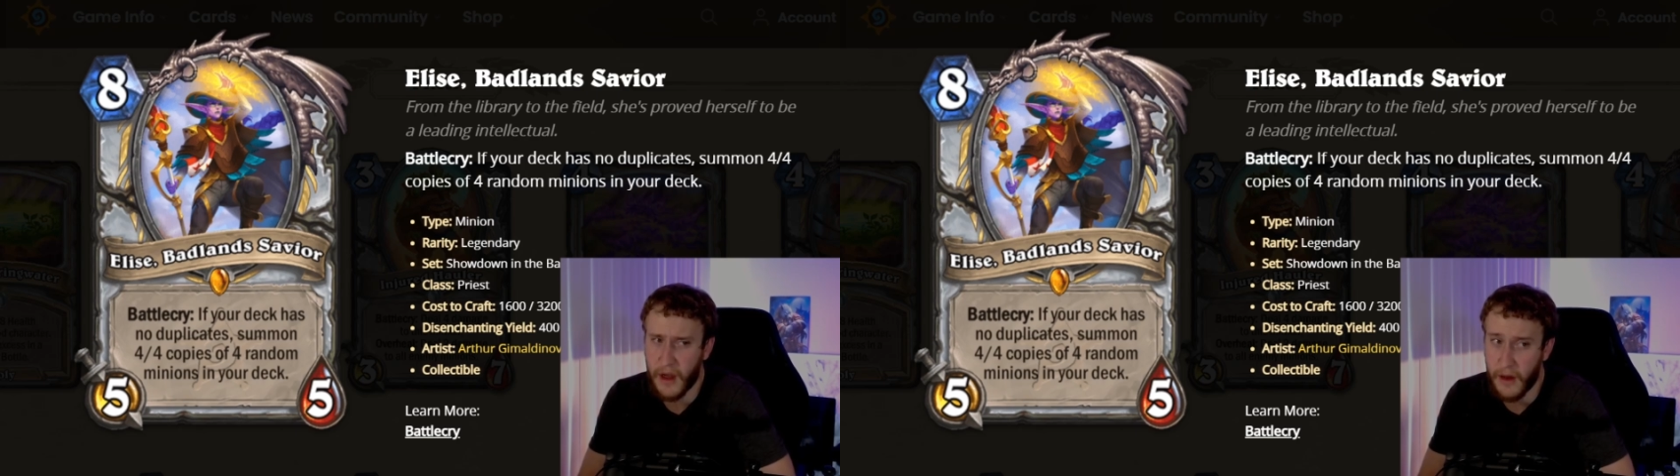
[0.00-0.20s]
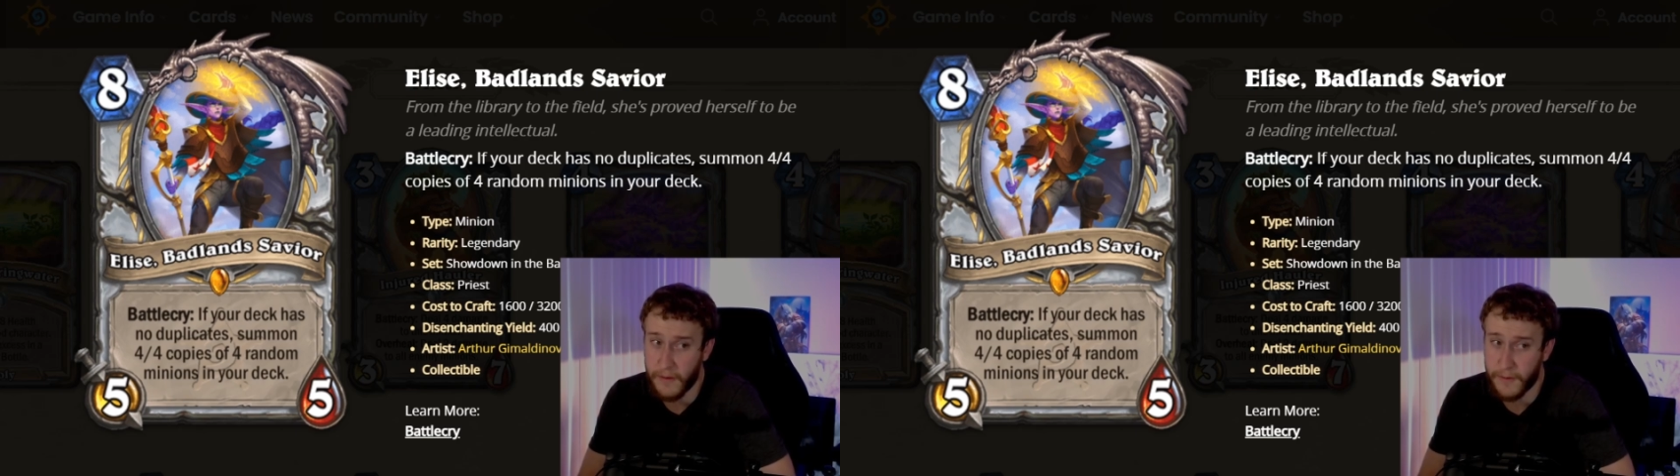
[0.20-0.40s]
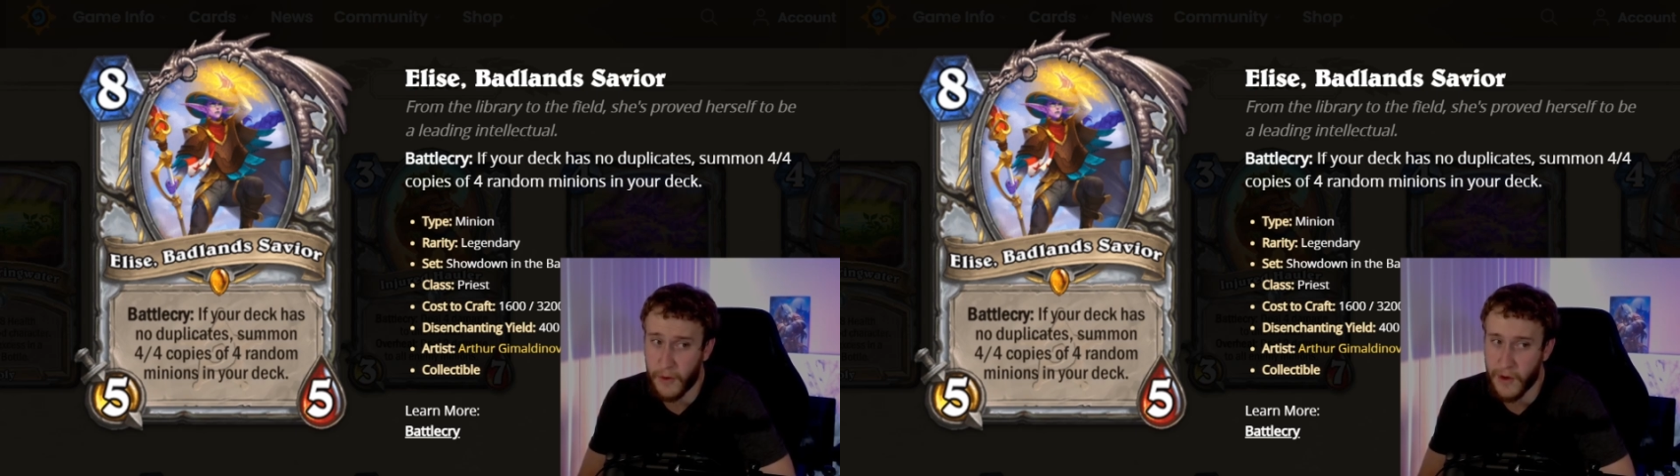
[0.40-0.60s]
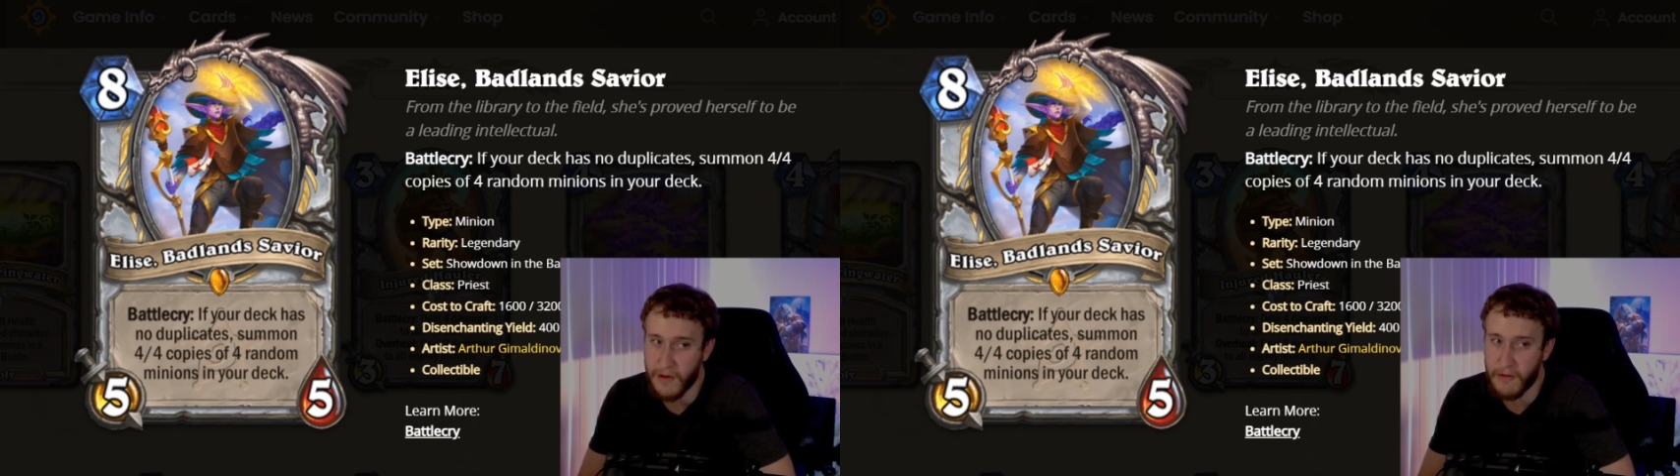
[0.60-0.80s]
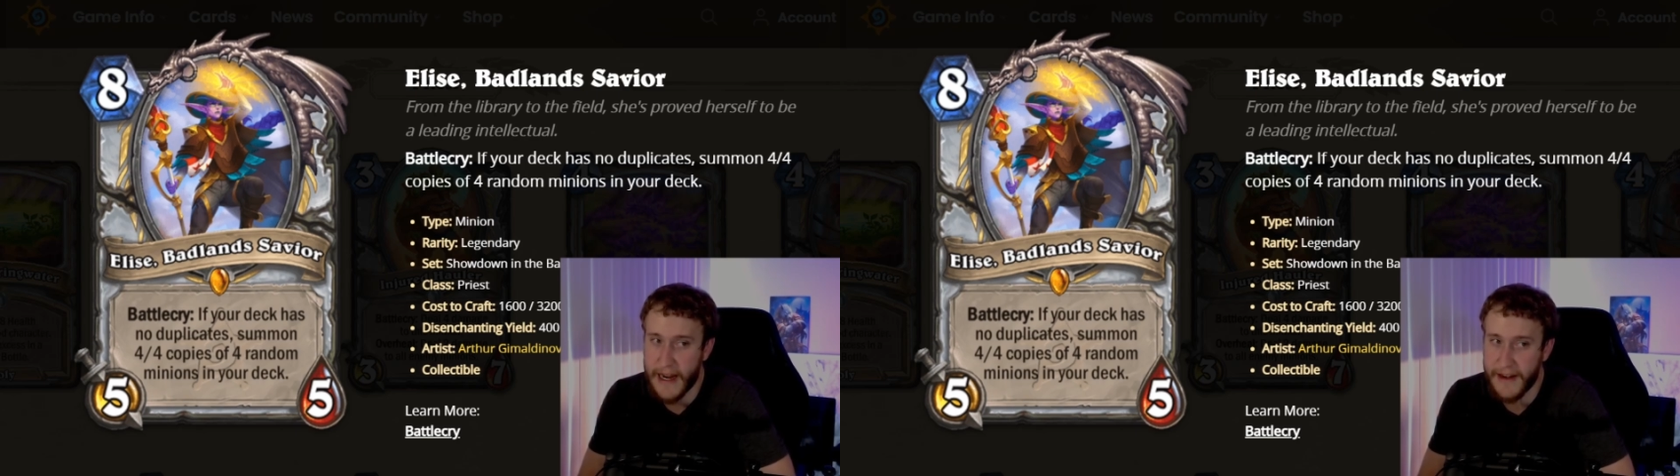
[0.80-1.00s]
of
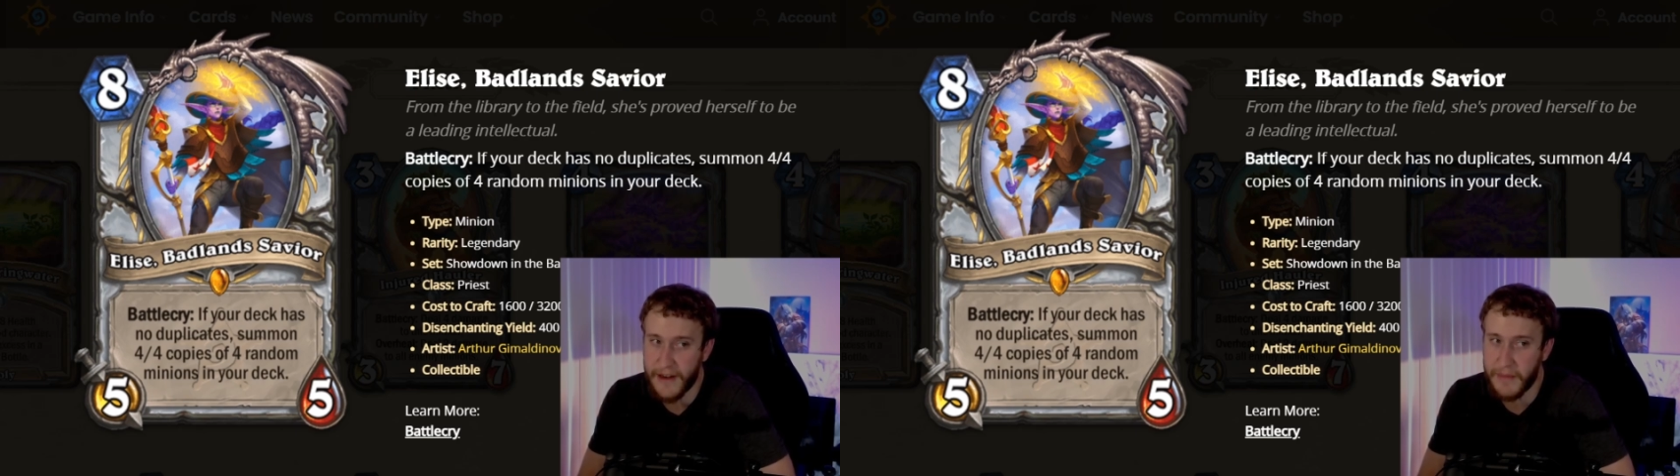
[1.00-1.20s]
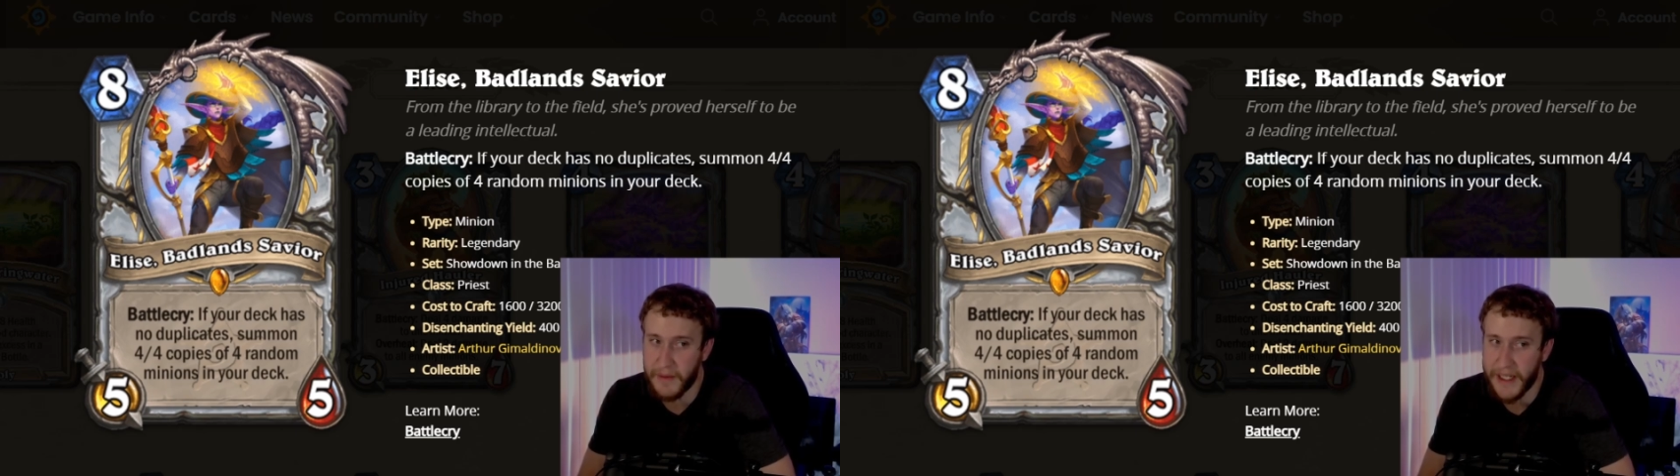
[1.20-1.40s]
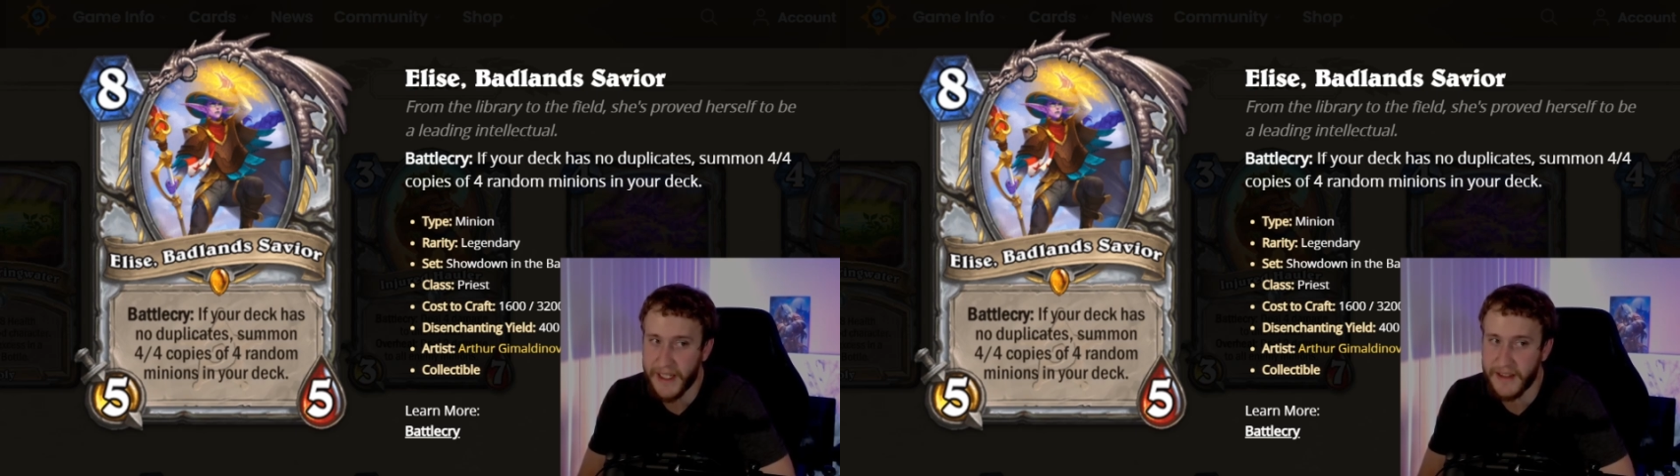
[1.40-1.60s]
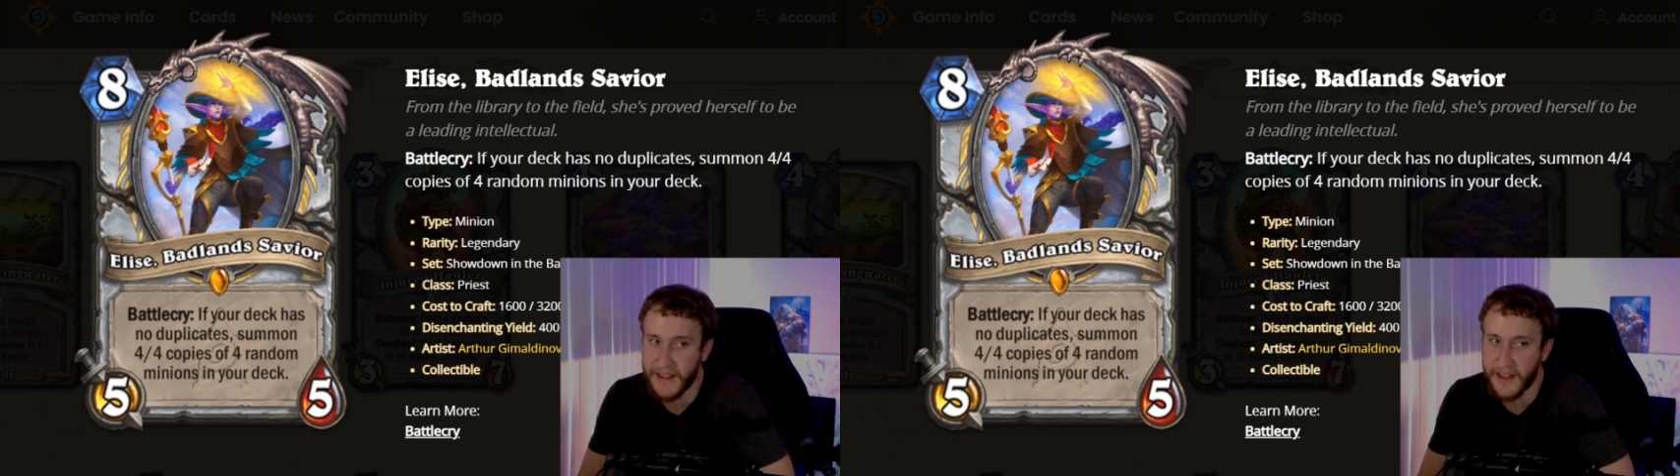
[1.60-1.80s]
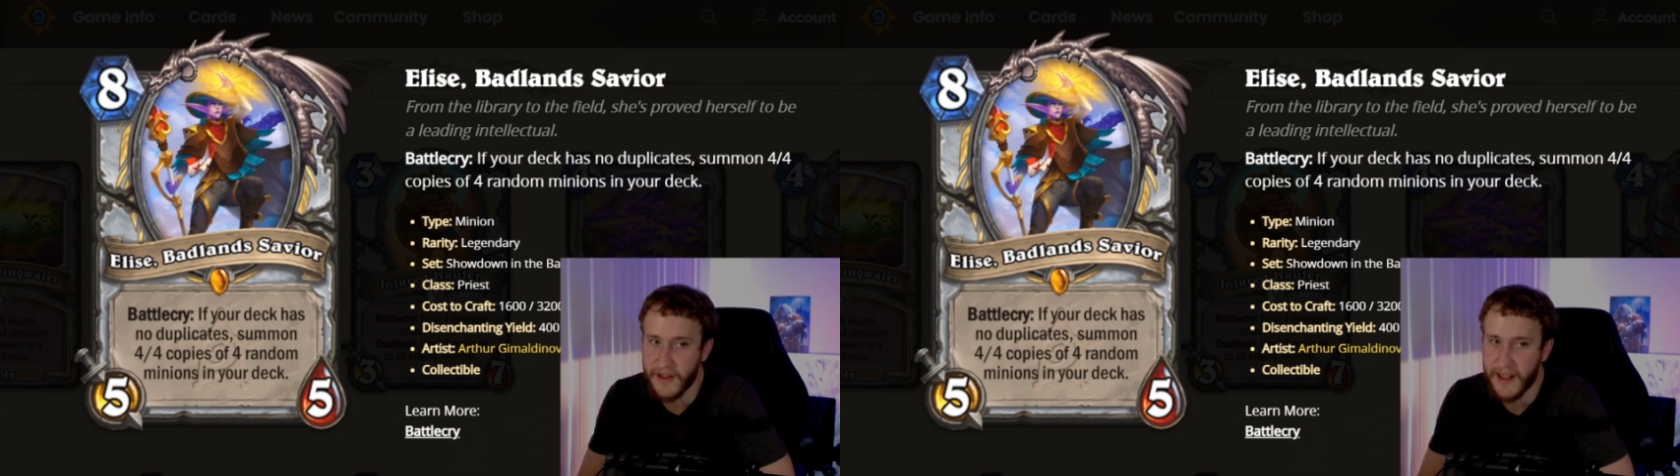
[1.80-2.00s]
4 random minions
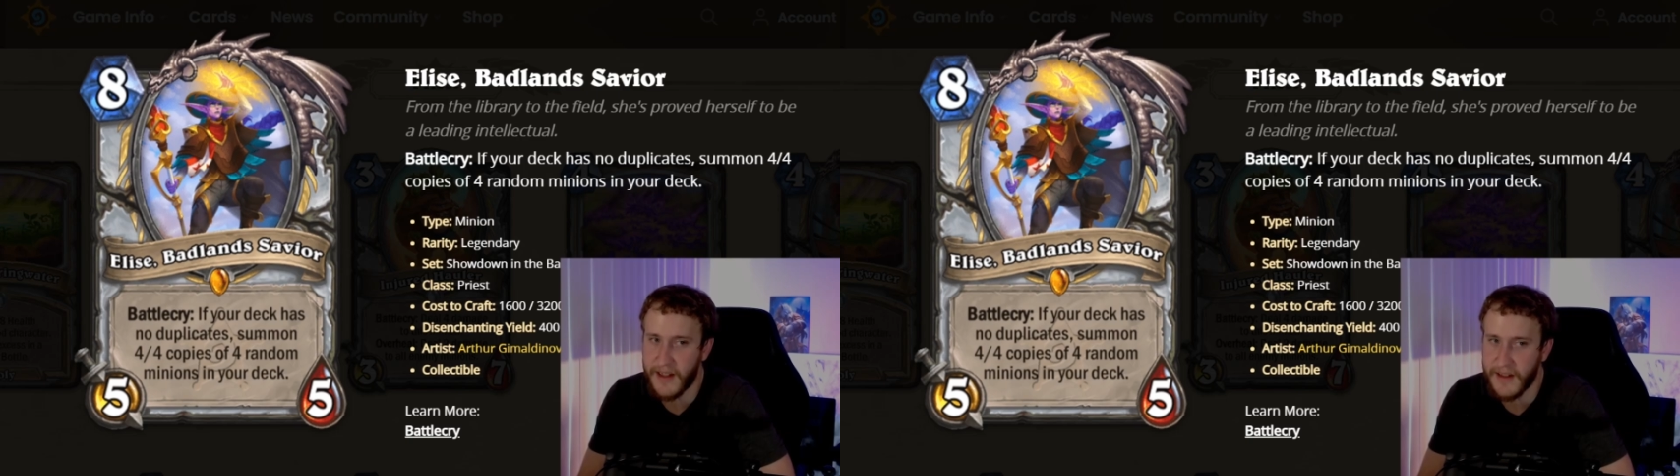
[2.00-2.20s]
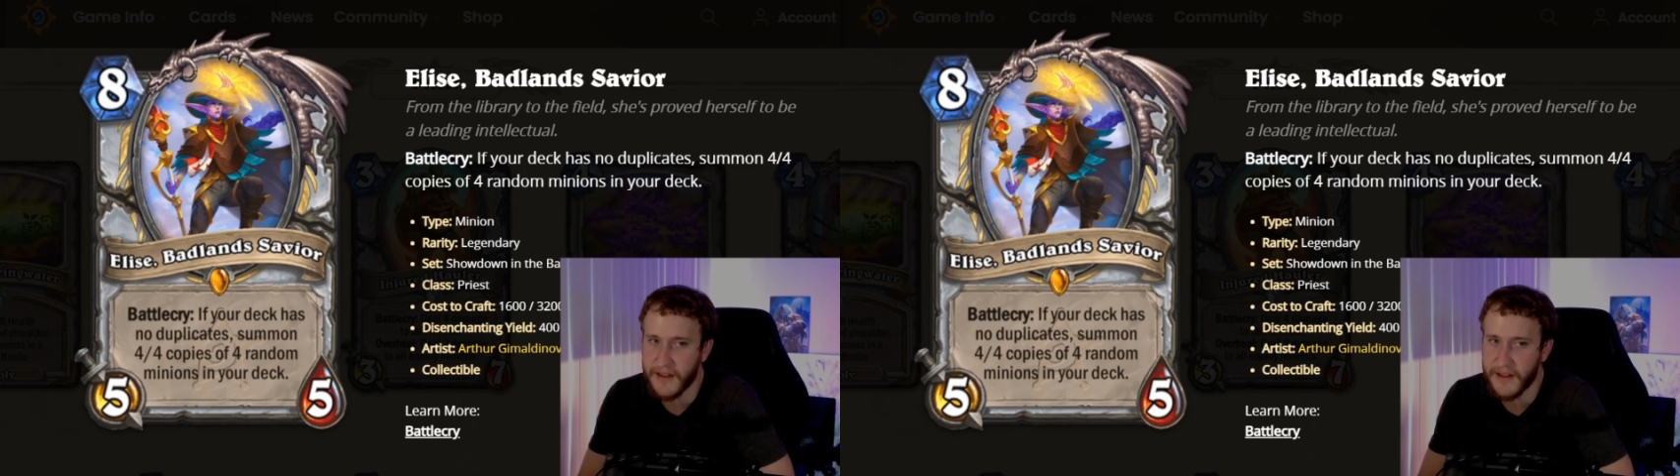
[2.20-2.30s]
in your deck.